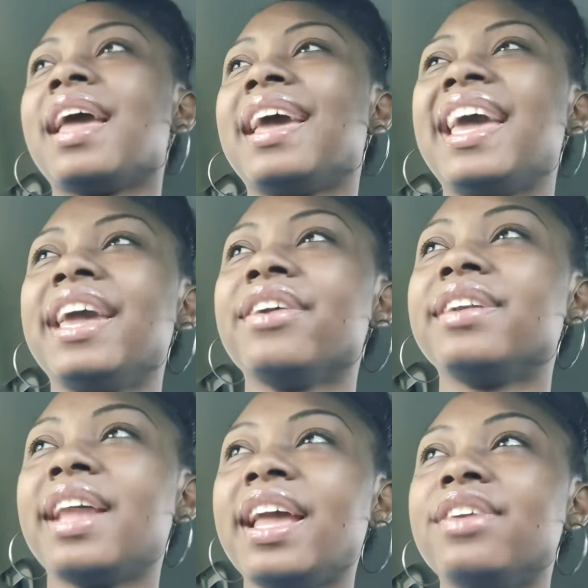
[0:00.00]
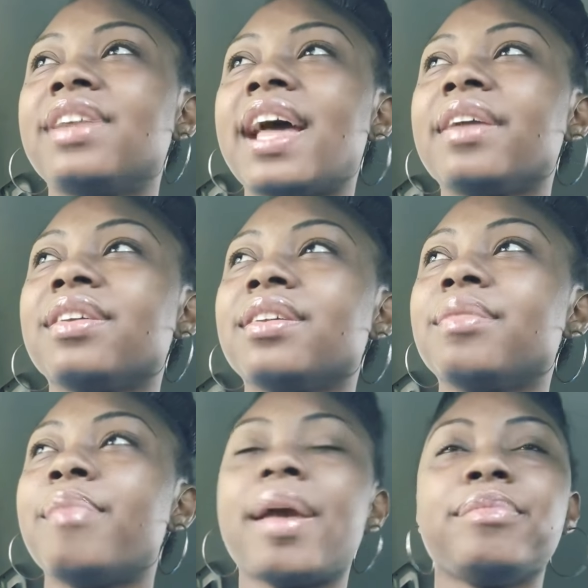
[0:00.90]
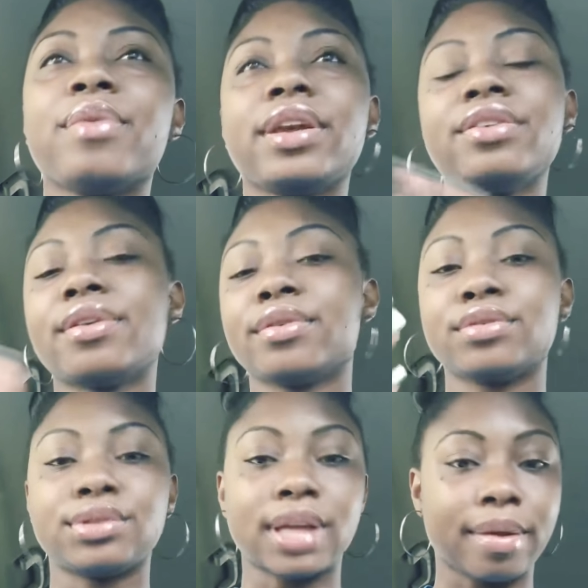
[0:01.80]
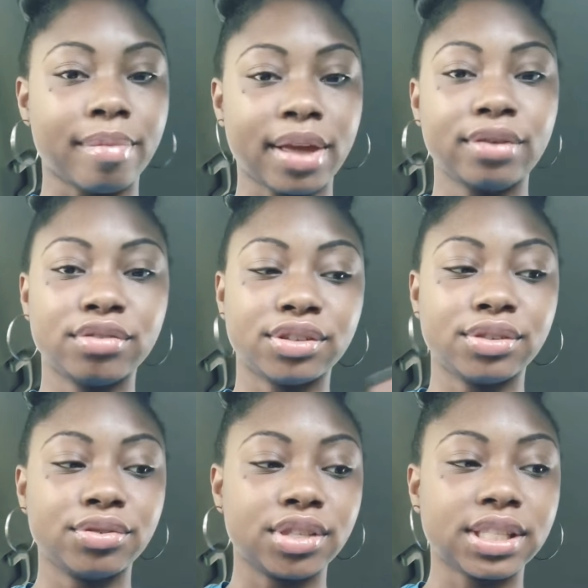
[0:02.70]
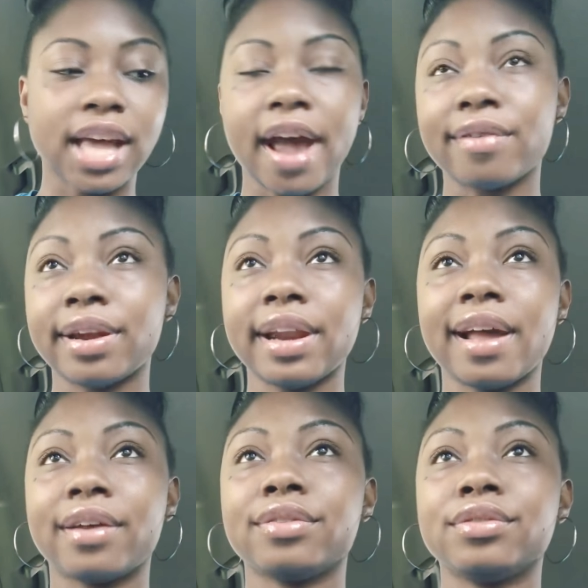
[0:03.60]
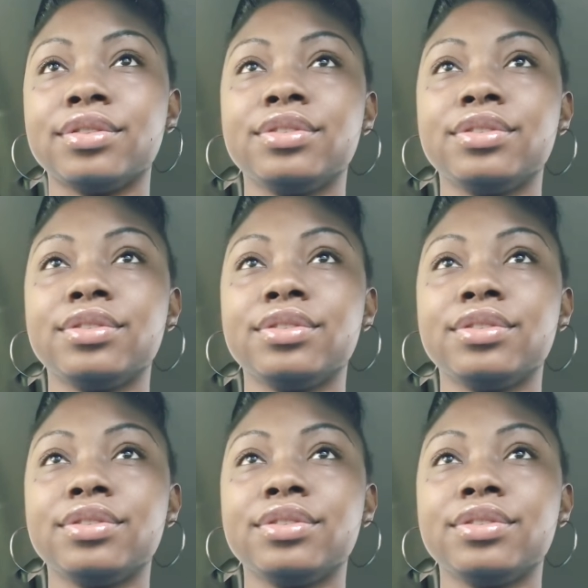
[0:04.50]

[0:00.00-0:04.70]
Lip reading: And hearing that, you like, maybe, well, you don't know what you're talking about. You just tired right now.